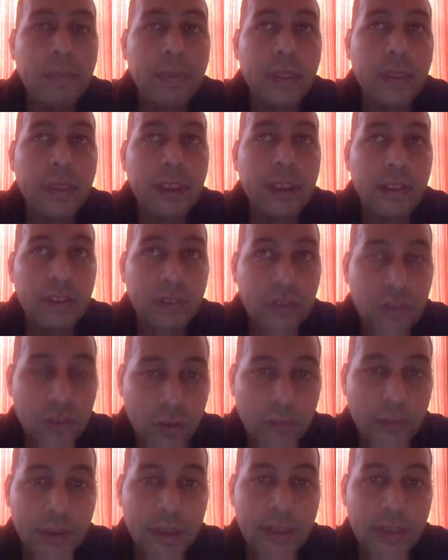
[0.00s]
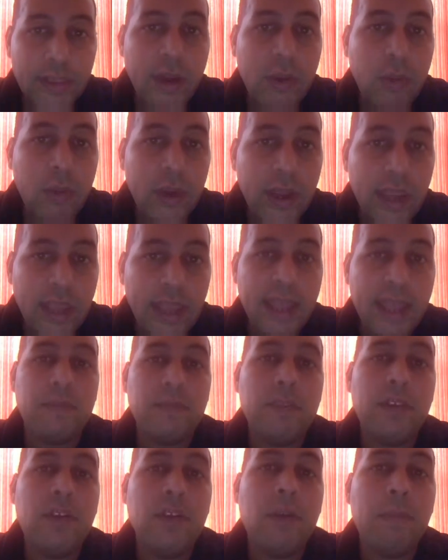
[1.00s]
instrument that we
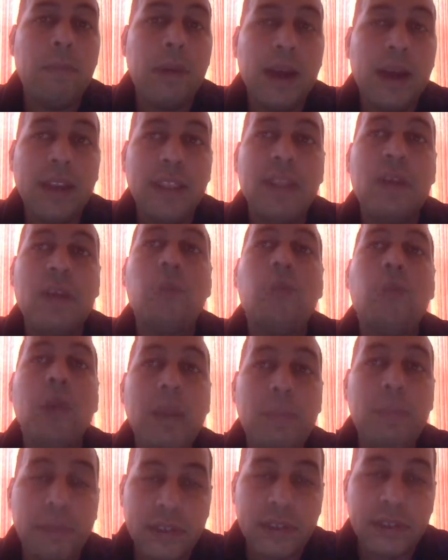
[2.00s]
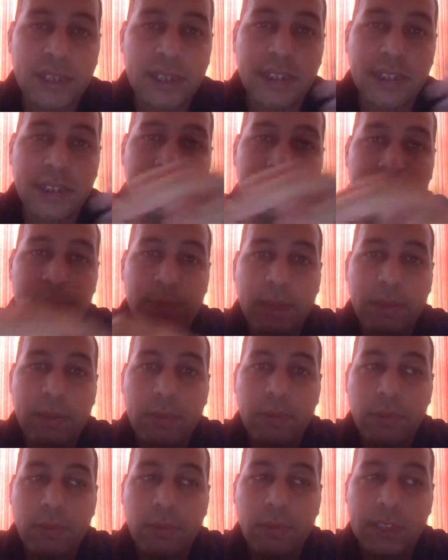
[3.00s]
have in our body, that we possess as
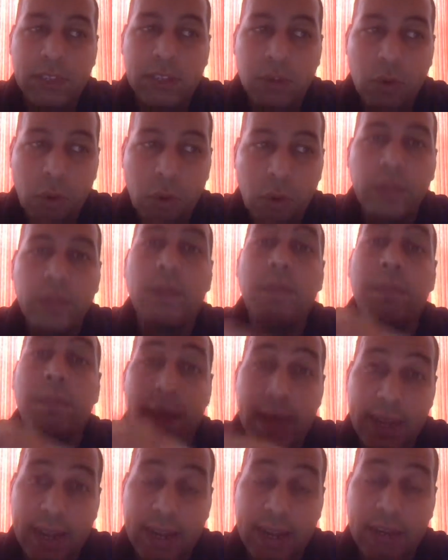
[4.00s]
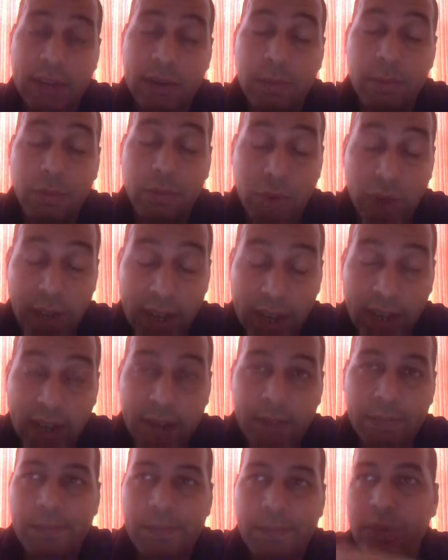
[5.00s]
people, is called the mind, the
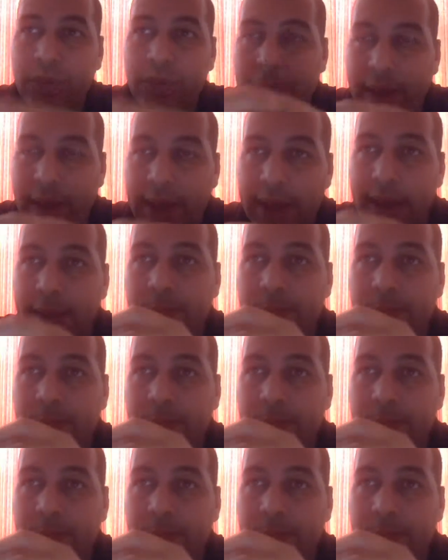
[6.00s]
brain, the mind.